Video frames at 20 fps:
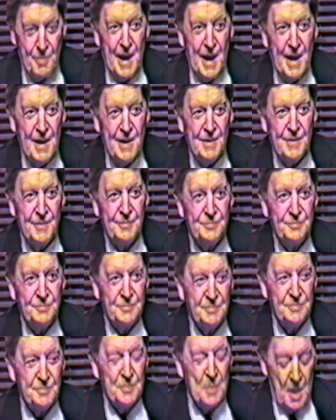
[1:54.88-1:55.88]
Patton.
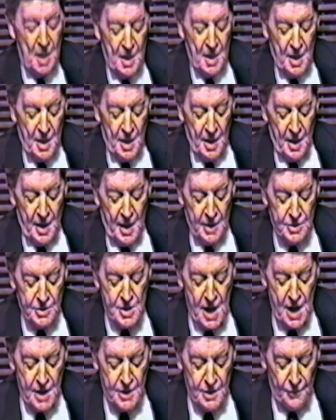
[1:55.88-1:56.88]
Thank you.
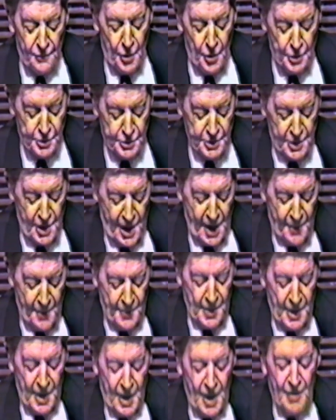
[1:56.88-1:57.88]
Not the first time
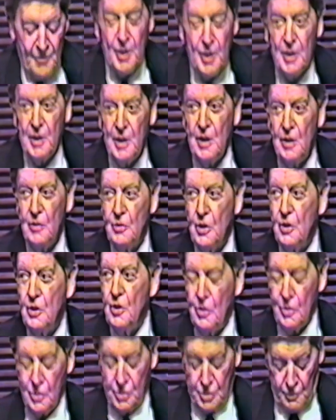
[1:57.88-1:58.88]
that I've been
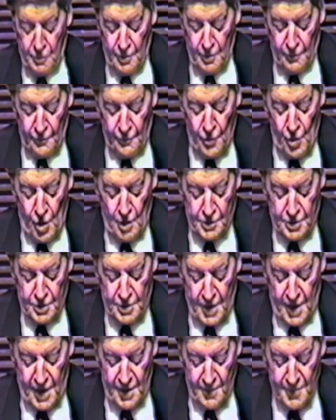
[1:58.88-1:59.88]
introduced with a false
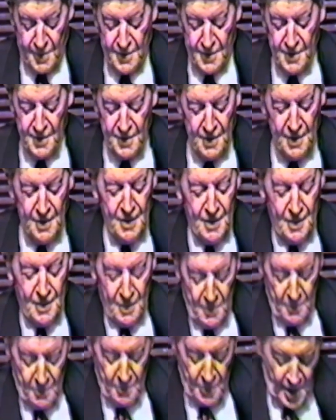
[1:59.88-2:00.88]
statement I'm sure
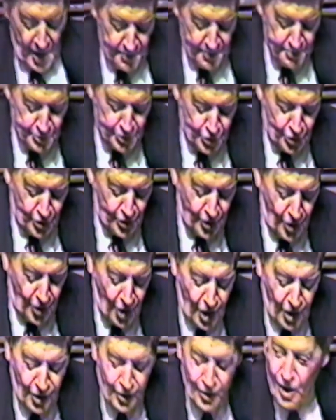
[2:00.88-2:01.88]
you
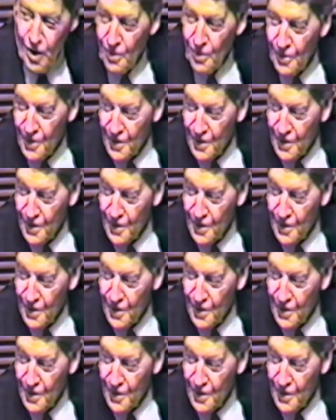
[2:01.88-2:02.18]
all know